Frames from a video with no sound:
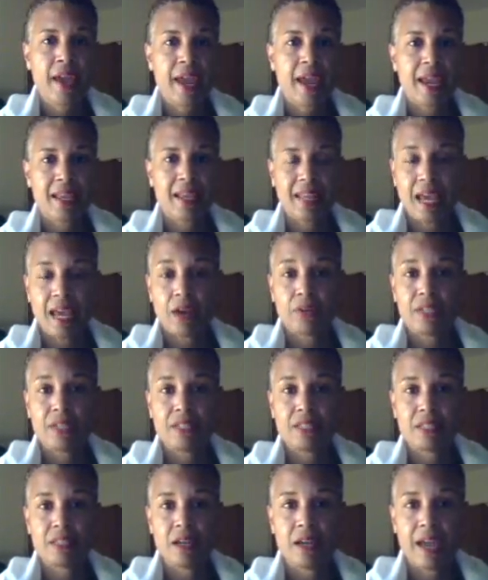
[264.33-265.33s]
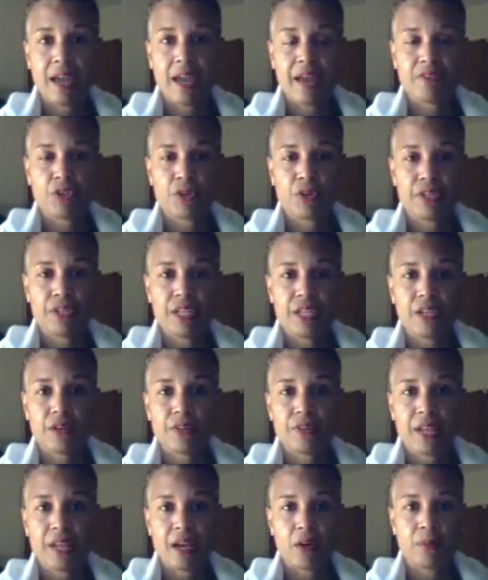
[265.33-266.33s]
And now he's after a
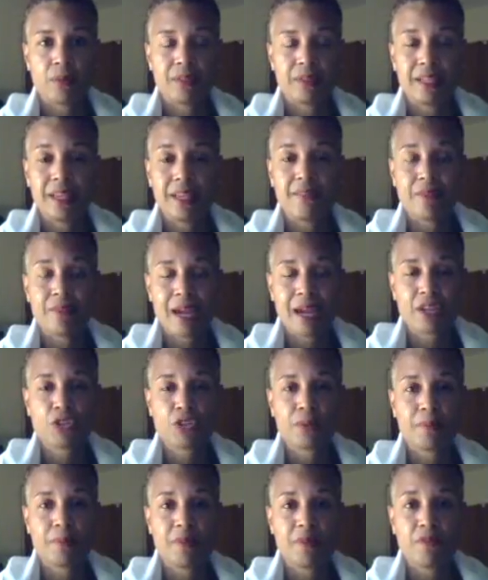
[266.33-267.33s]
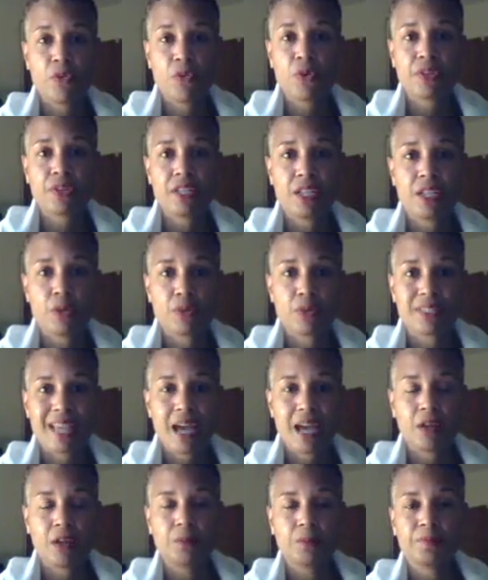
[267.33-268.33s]
year now, and even actually before the year was
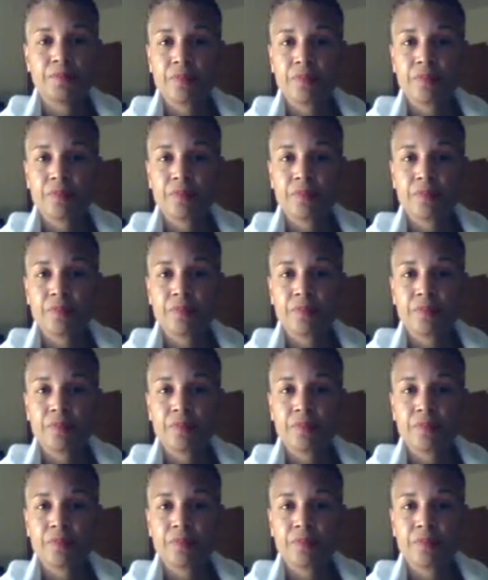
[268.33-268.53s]
out,